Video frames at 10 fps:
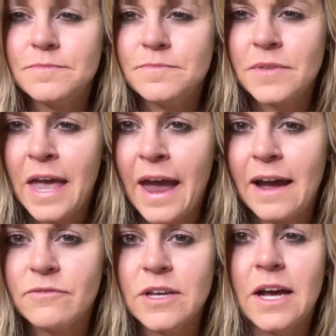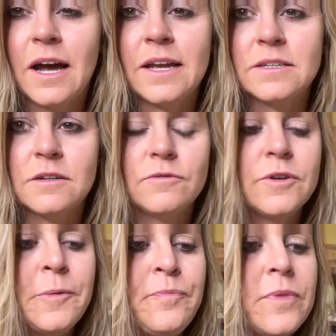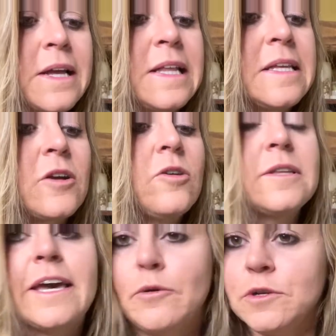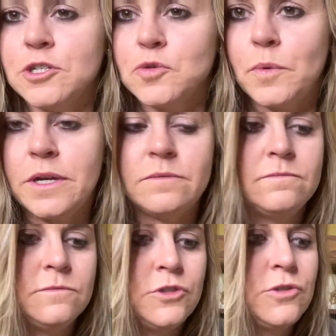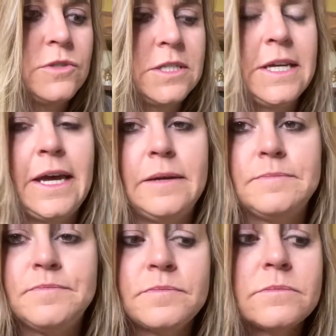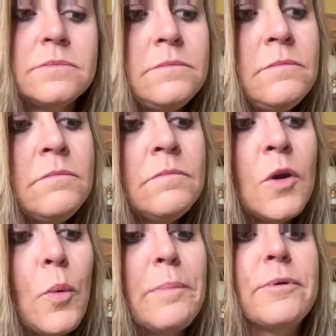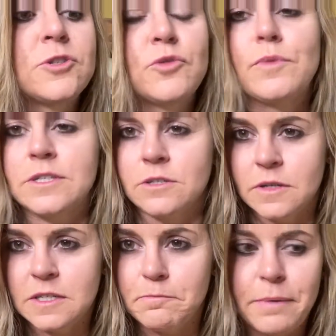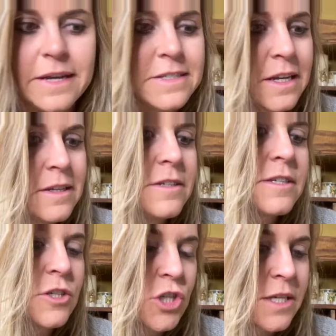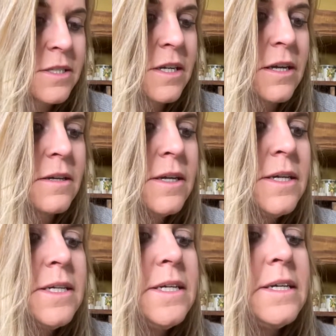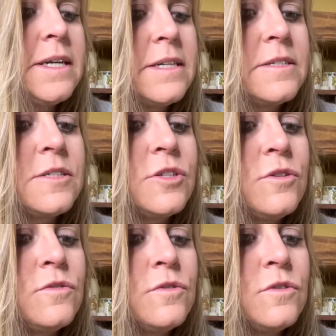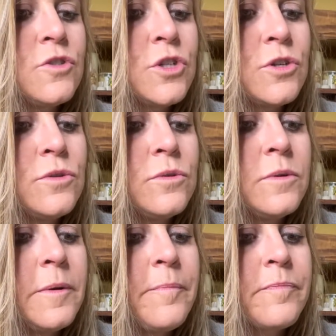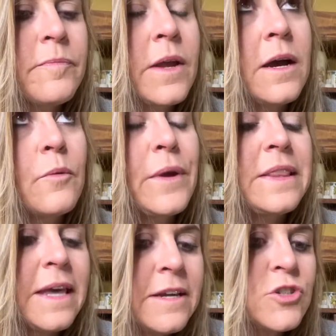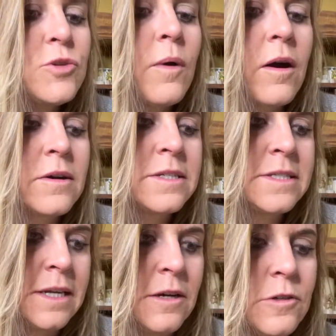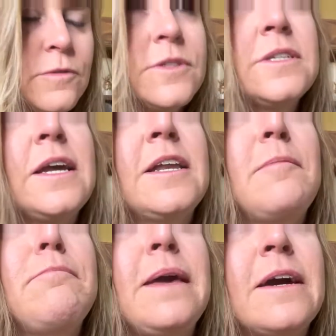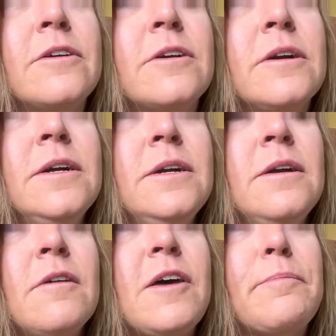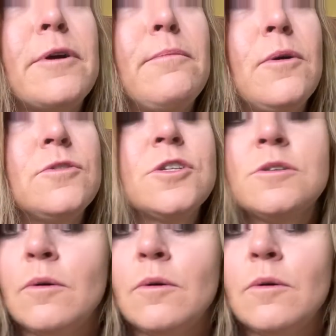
have the kind of clinical language as we do today, what Bertrand Russell is basically suggesting is to relate to ourselves in a manner that promotes